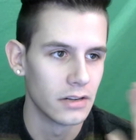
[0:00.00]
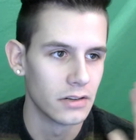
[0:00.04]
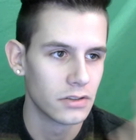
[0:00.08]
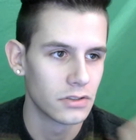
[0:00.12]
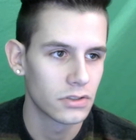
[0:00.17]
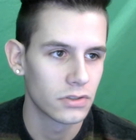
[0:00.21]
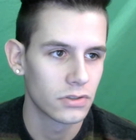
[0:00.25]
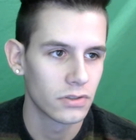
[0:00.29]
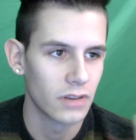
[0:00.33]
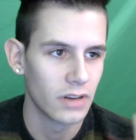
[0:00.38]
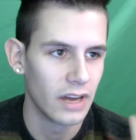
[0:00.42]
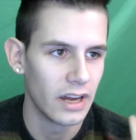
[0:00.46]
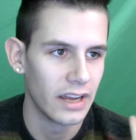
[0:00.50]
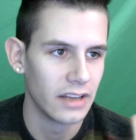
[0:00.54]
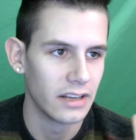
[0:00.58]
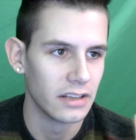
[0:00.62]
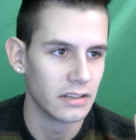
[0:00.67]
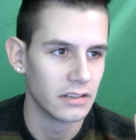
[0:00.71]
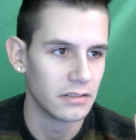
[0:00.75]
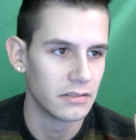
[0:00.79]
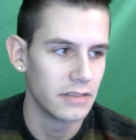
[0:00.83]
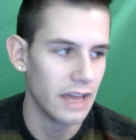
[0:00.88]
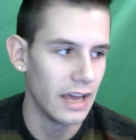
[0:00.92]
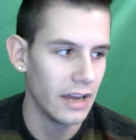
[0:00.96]
try
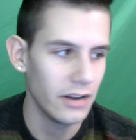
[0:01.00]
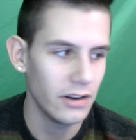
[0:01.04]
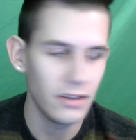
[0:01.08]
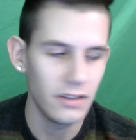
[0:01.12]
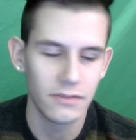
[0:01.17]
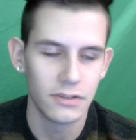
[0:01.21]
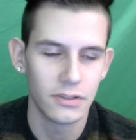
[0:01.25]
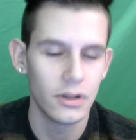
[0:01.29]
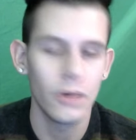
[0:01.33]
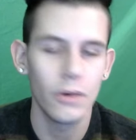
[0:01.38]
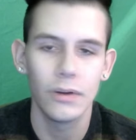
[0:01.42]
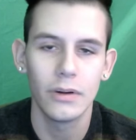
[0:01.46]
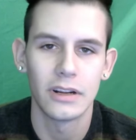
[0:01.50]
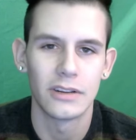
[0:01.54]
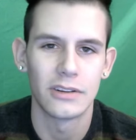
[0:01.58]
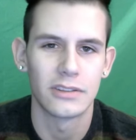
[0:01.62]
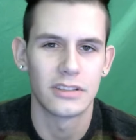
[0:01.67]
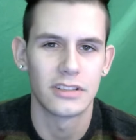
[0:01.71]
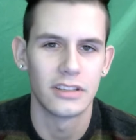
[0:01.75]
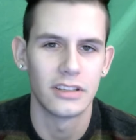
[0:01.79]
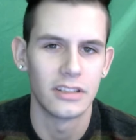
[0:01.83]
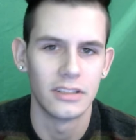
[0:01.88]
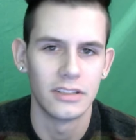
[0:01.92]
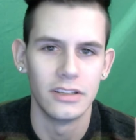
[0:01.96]
to I don't even know what I was
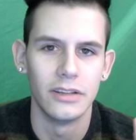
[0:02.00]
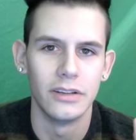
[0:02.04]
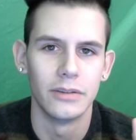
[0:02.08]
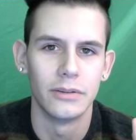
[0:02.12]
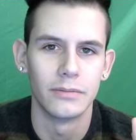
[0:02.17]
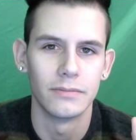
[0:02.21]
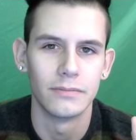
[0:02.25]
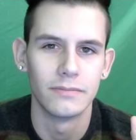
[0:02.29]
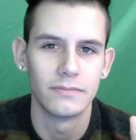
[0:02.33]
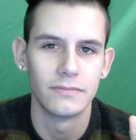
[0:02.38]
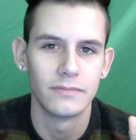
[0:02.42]
going to do.